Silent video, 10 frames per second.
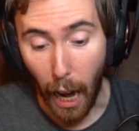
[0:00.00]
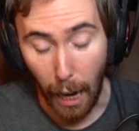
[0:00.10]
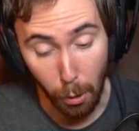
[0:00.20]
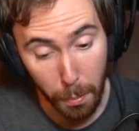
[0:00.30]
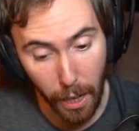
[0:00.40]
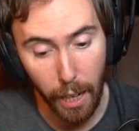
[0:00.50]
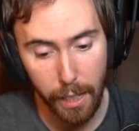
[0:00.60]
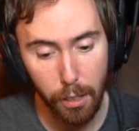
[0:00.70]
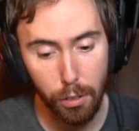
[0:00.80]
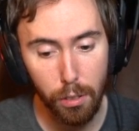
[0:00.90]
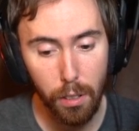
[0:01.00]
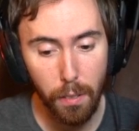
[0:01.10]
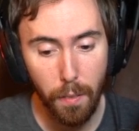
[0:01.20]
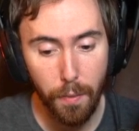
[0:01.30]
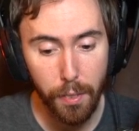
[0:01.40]
I will be honest,
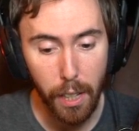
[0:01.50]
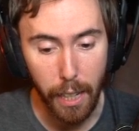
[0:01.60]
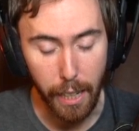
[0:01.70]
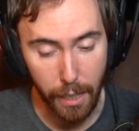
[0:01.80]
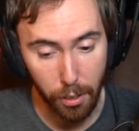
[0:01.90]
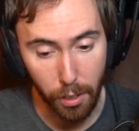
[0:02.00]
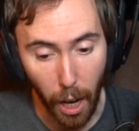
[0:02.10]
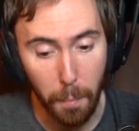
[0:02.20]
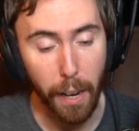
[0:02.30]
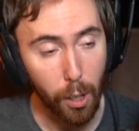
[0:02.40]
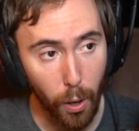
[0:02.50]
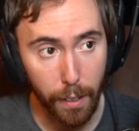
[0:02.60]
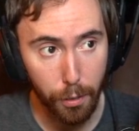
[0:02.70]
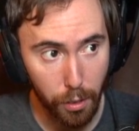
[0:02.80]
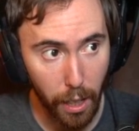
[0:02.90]
it does not make a lot
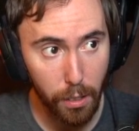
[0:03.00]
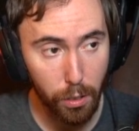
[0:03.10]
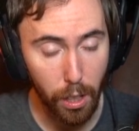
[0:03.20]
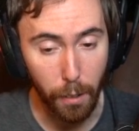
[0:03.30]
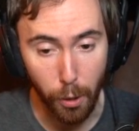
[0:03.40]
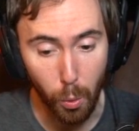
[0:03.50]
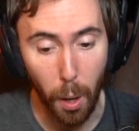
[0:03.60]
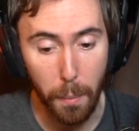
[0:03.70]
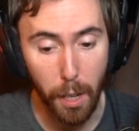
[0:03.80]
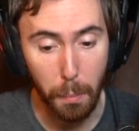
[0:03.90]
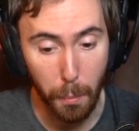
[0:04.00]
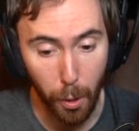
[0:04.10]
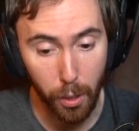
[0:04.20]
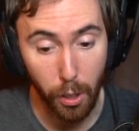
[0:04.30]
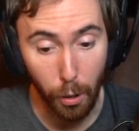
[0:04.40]
of sense if you want me to
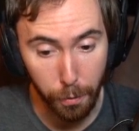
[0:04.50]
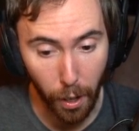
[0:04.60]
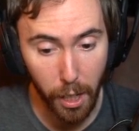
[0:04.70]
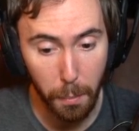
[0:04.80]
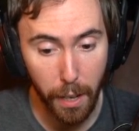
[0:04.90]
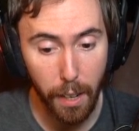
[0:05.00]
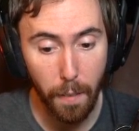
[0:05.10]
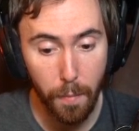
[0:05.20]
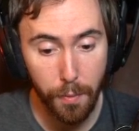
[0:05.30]
promote a GoFundMe